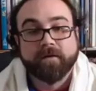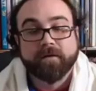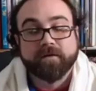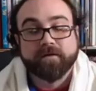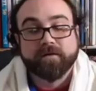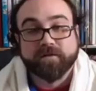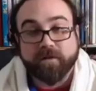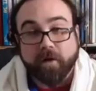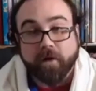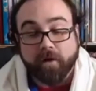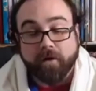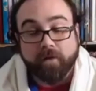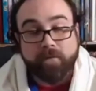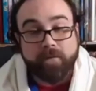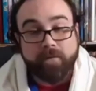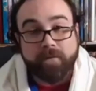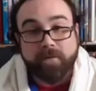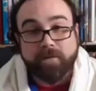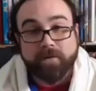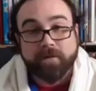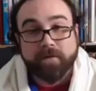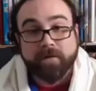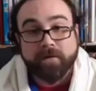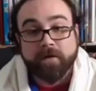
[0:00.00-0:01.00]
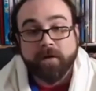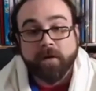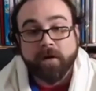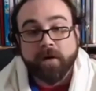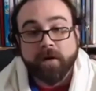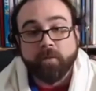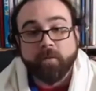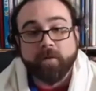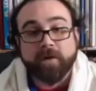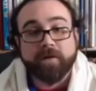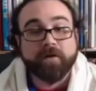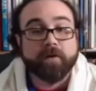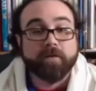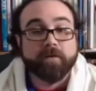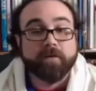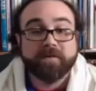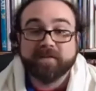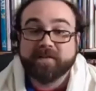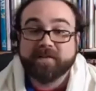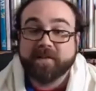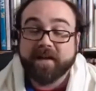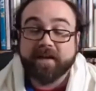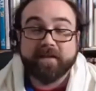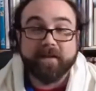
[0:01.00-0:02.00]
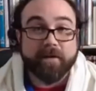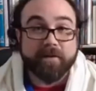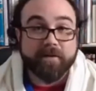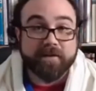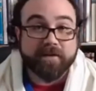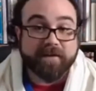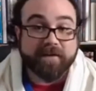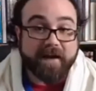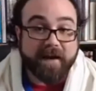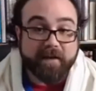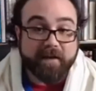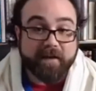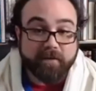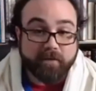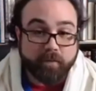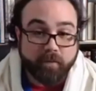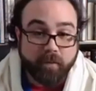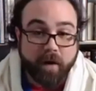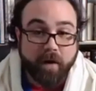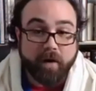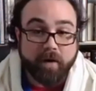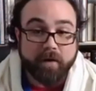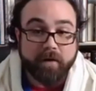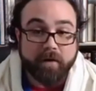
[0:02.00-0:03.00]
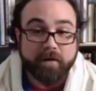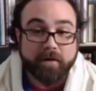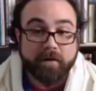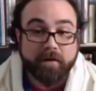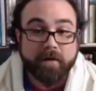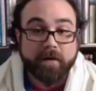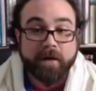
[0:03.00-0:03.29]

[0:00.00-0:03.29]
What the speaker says: So, we don't say the other side is wrong.